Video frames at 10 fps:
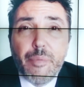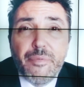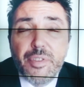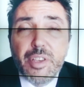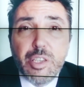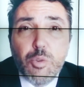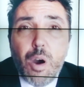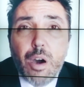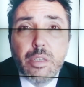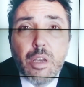For the
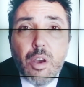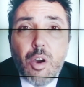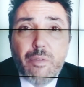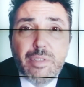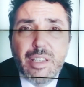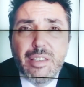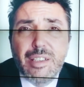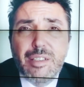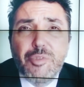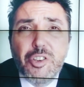Yuan, obviously, there's
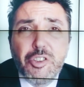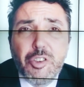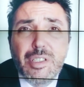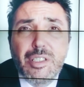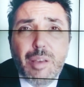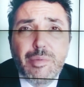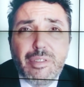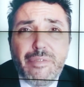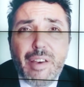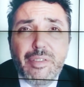some good news in terms of the
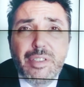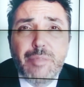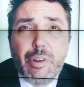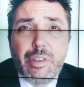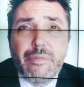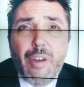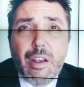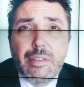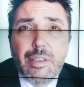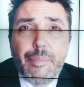fact that the spread of the
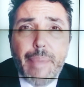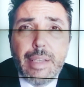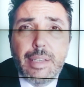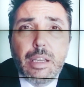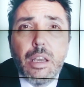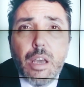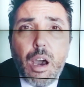virus is abating.